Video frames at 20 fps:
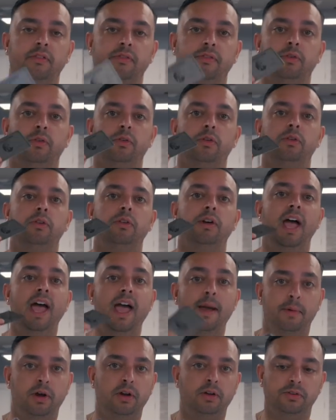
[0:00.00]
for
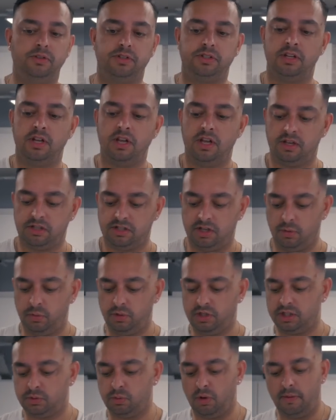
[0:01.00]
air miles. So
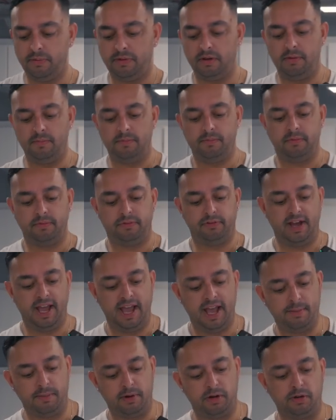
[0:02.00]
we swap them for
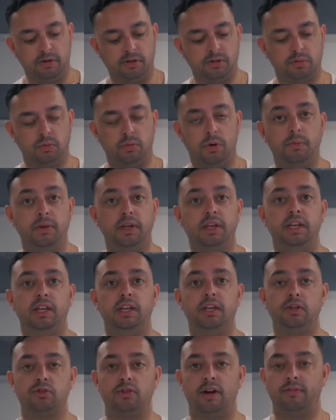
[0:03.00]
air miles when
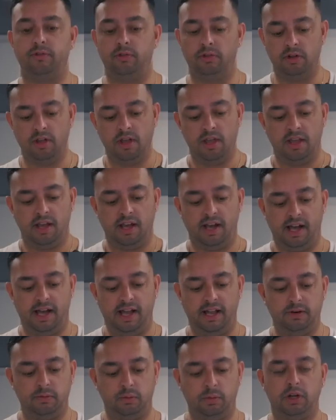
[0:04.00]
we travel,
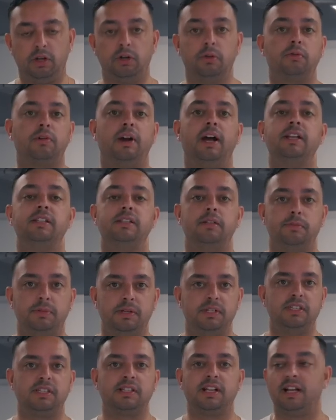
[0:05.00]
and we can upgrade to
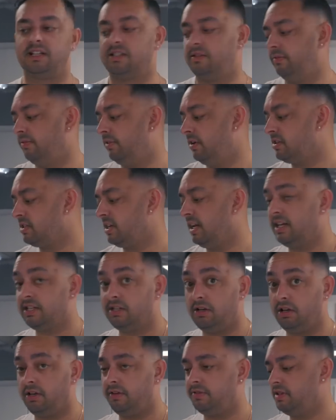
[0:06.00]
business class and first
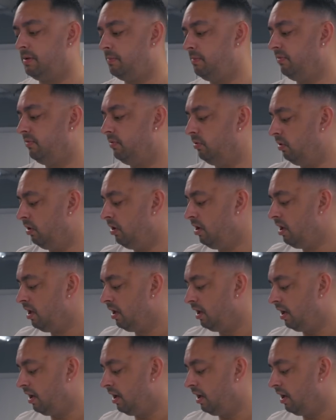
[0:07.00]
class, like I've said before.